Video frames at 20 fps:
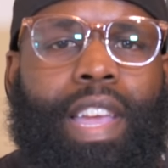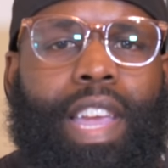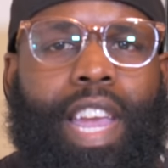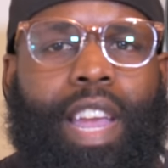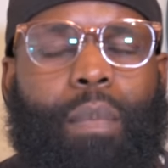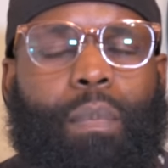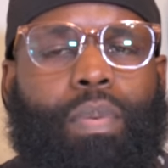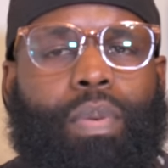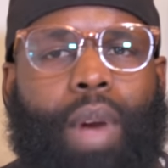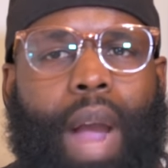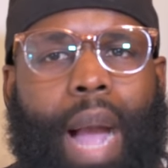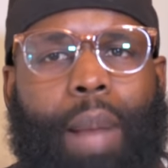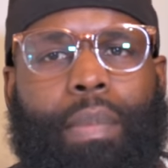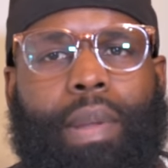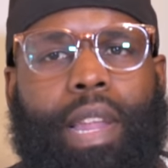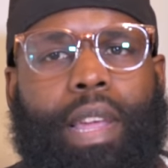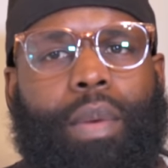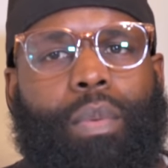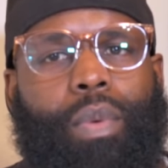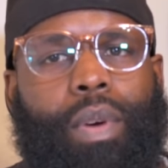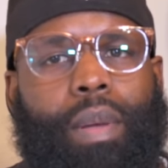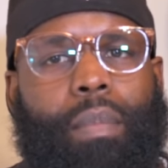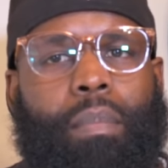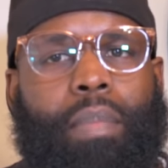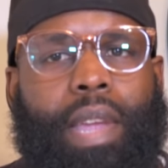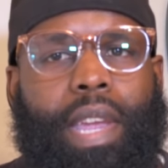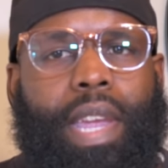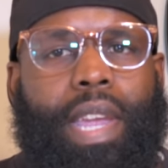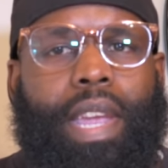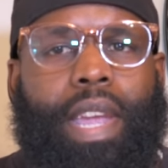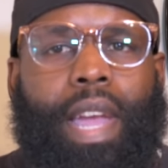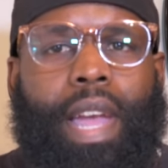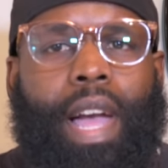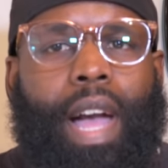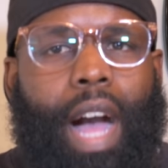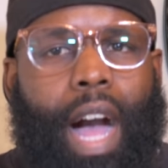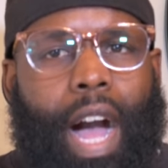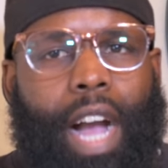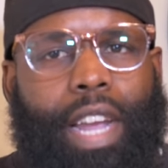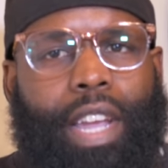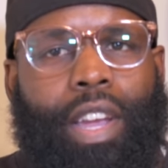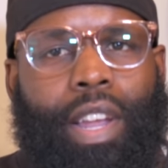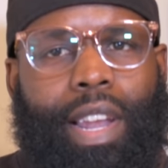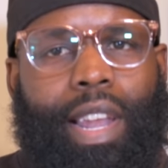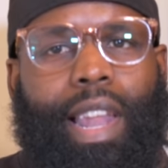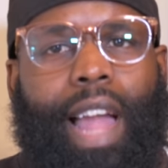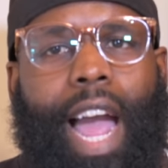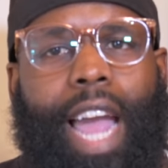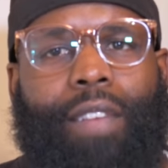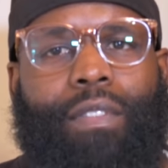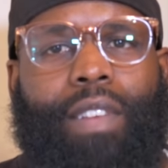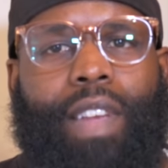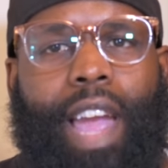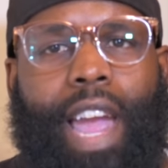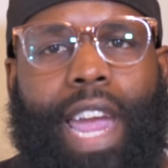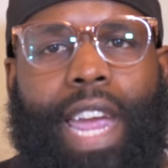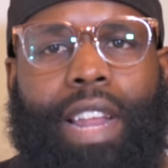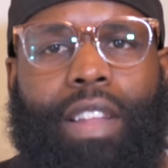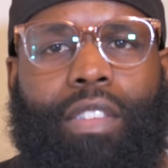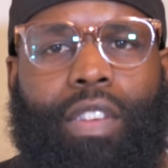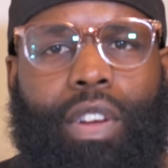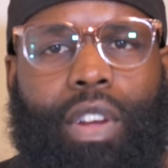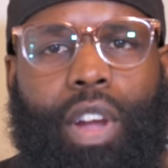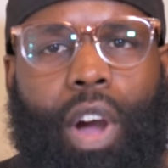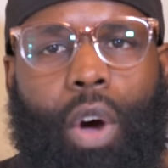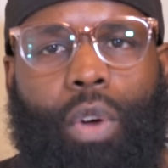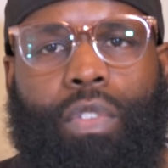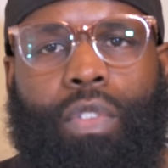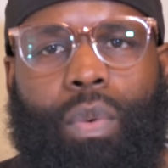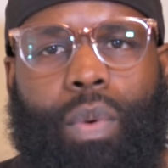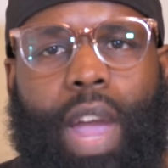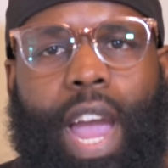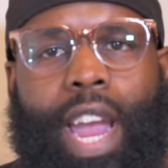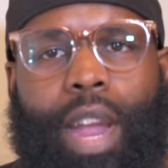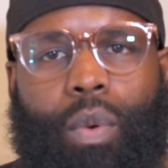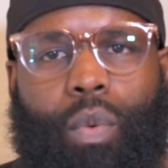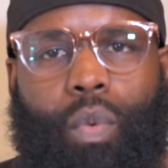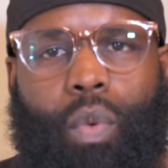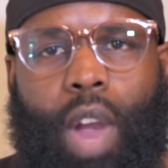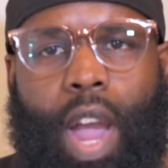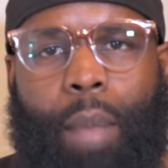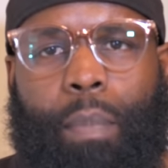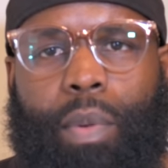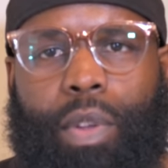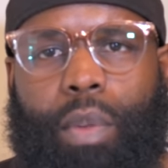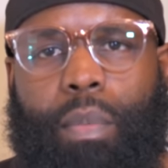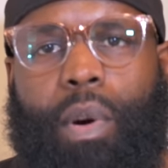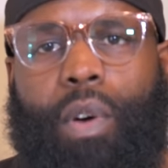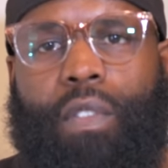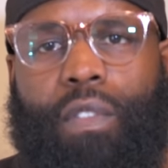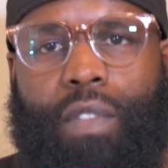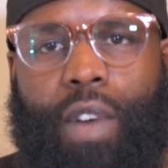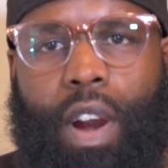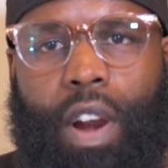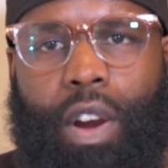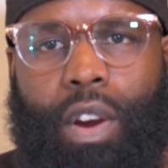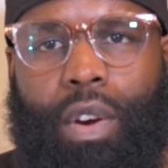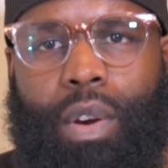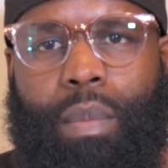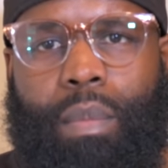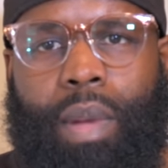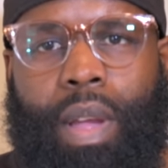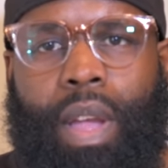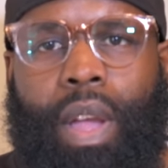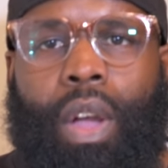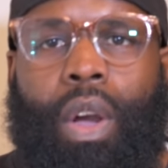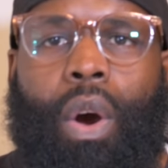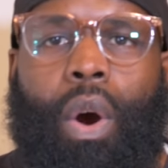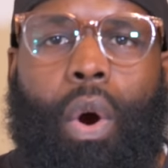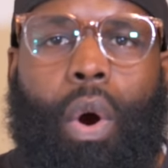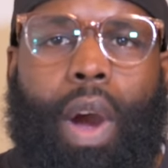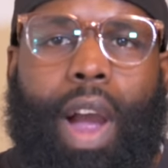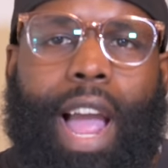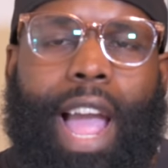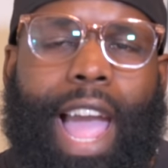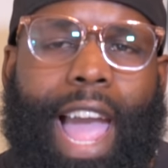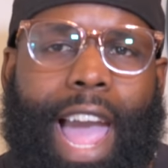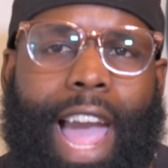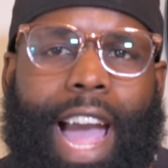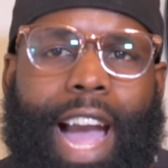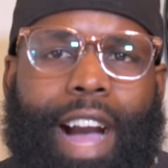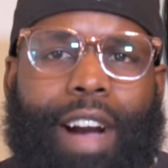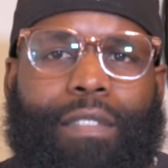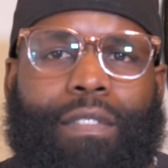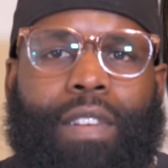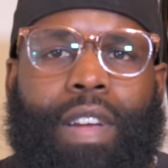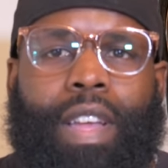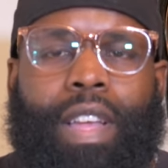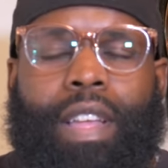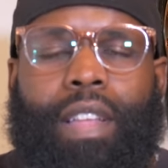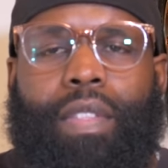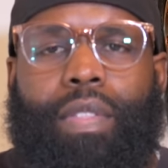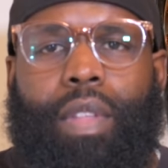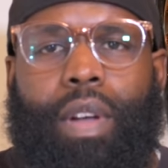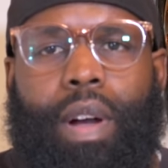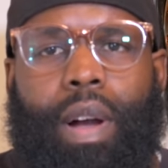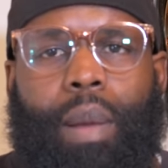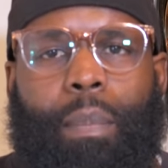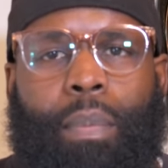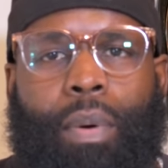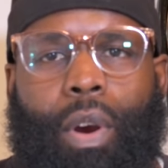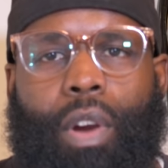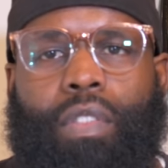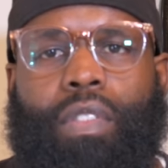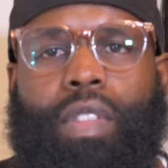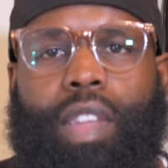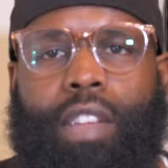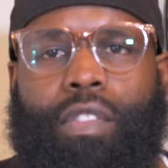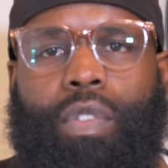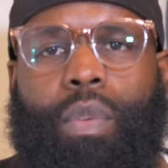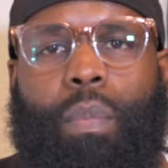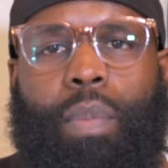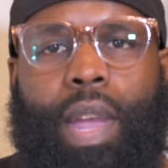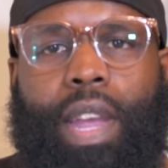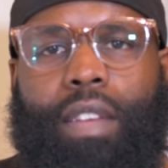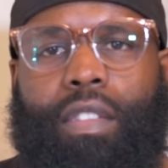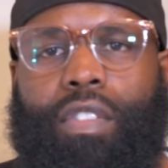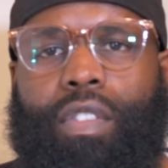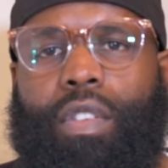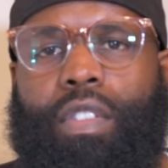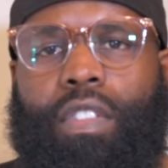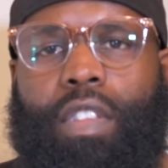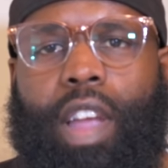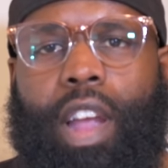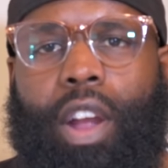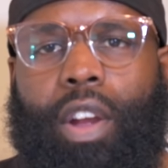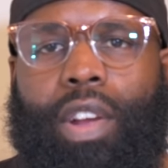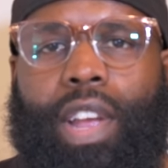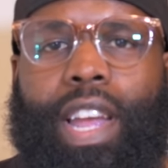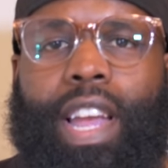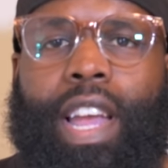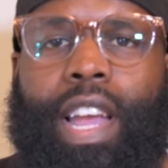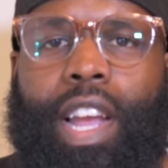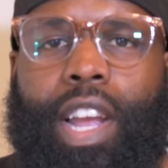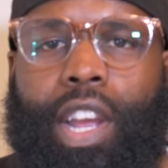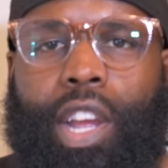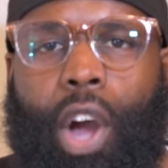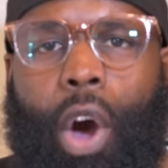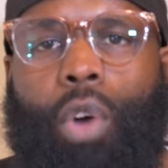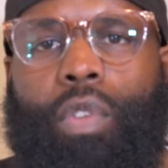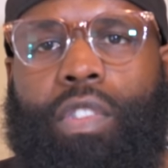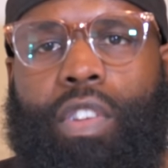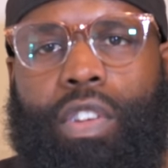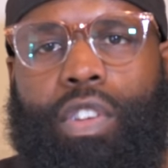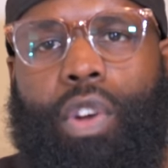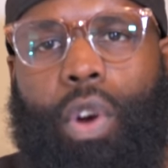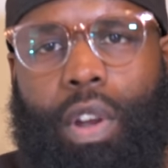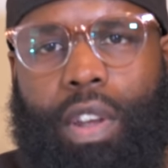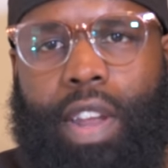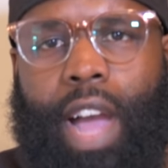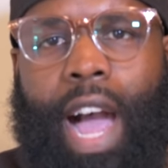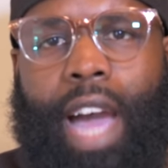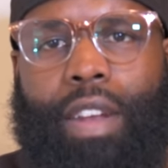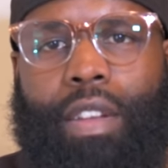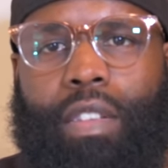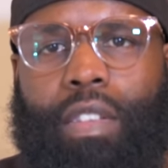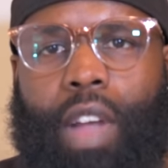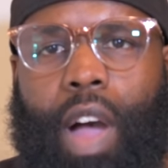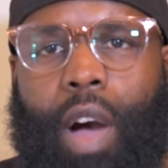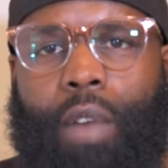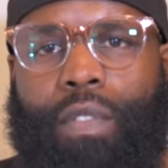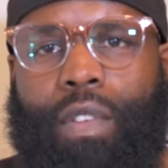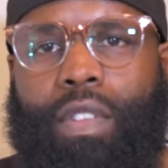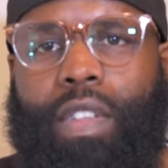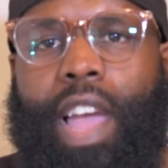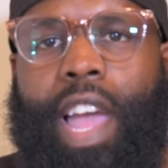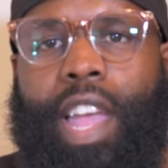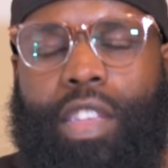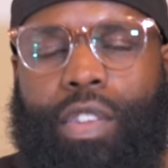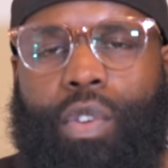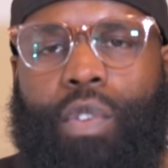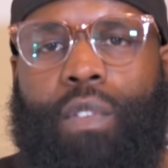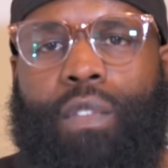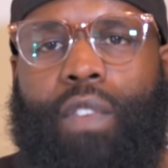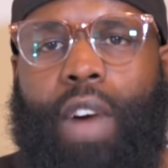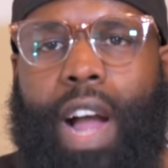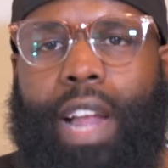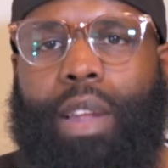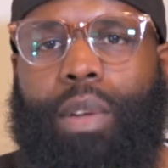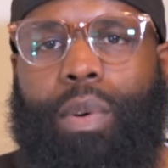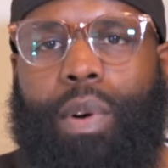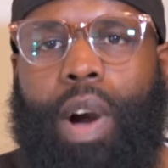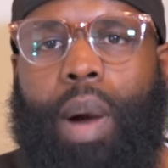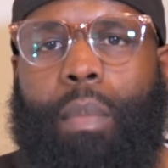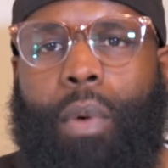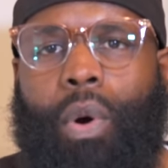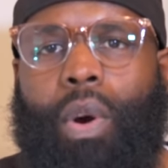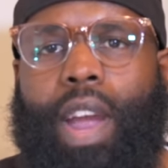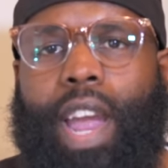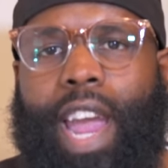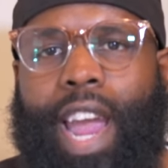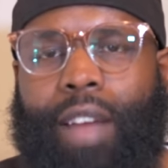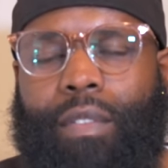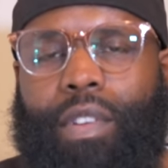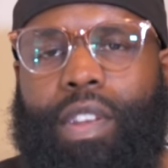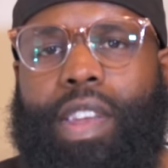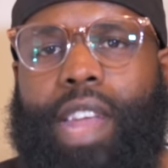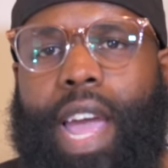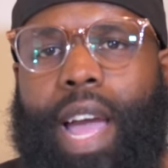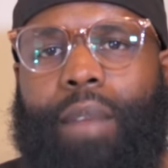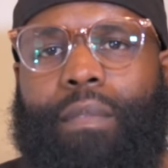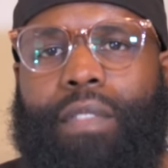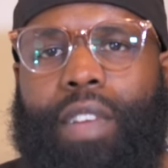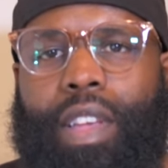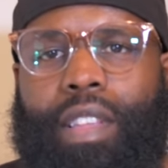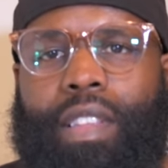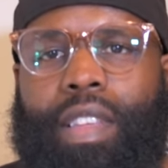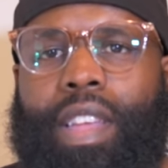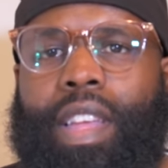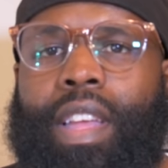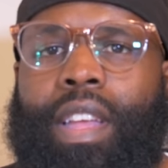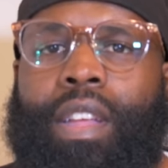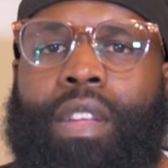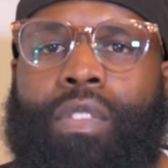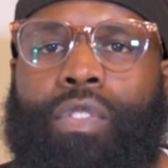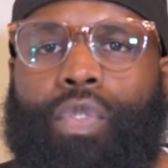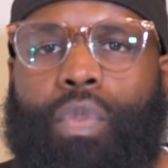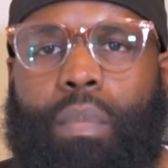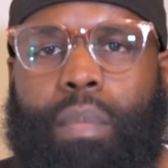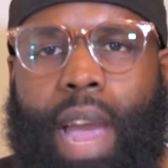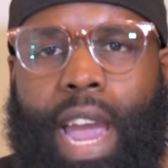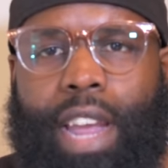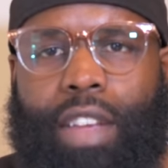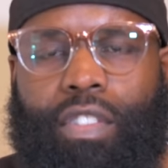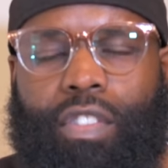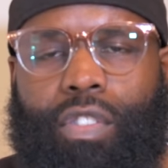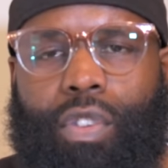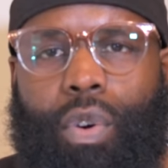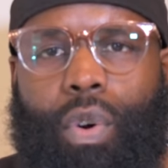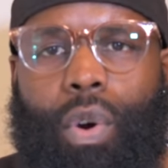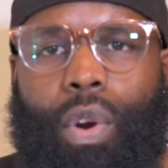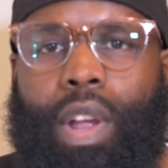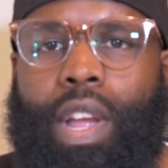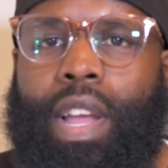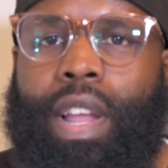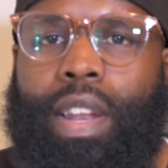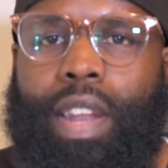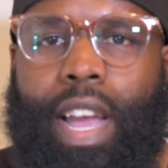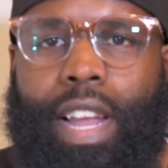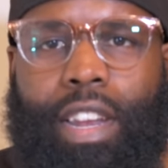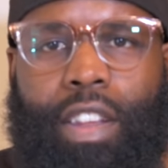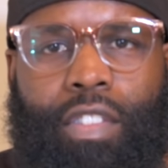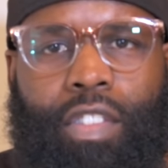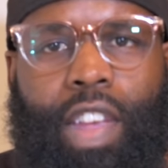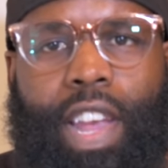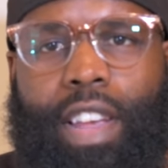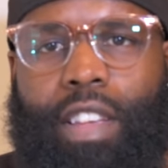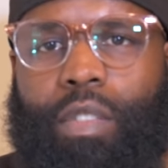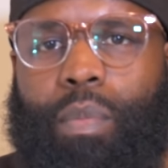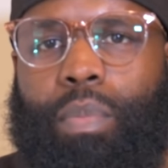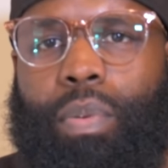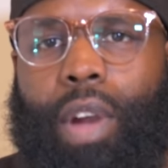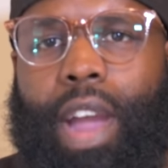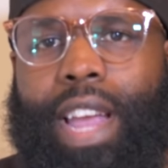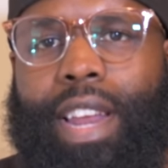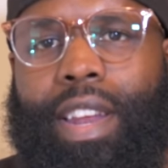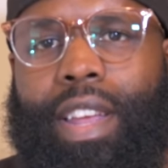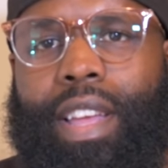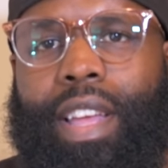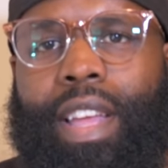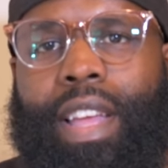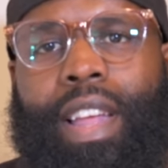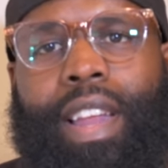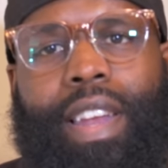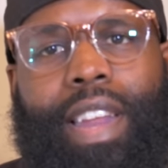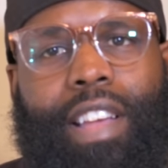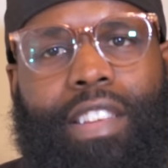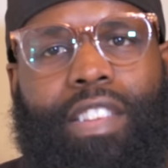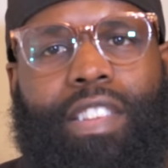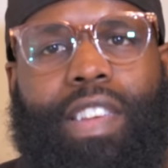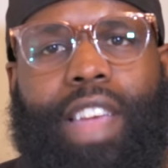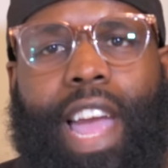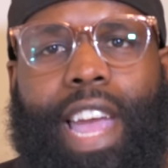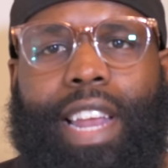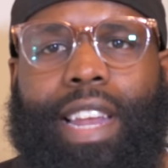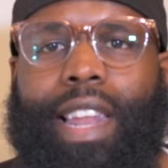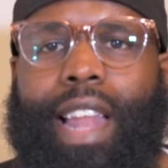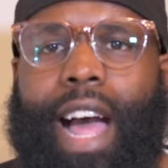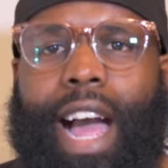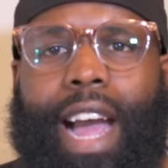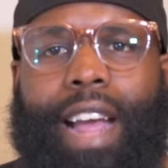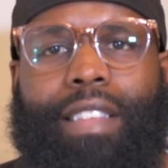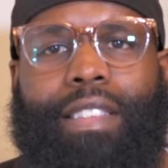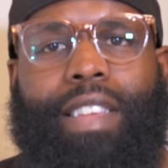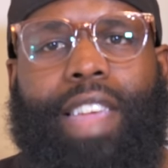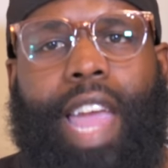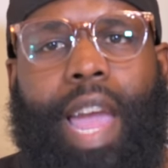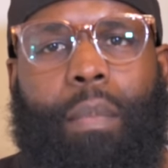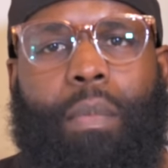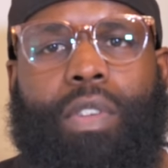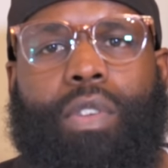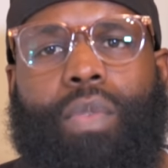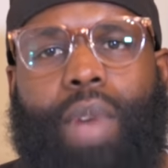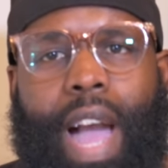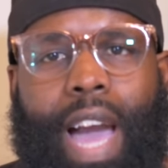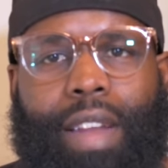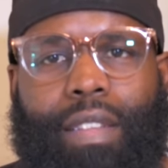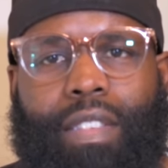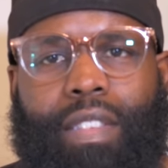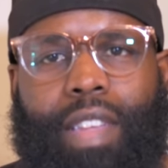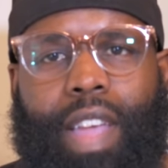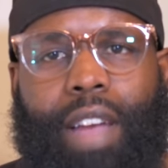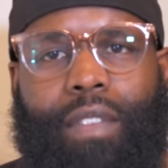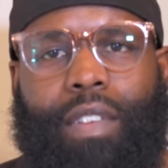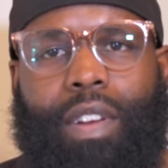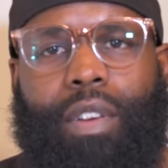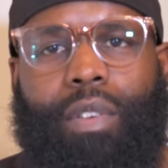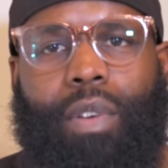it probably would be a good life gain to go to a reputable firm or have the person that you pick as your surrogate go to your doctor's office and you follow up on every damn visit to make sure that the chick is pregnant, that she ain't lying, scamming you out of seven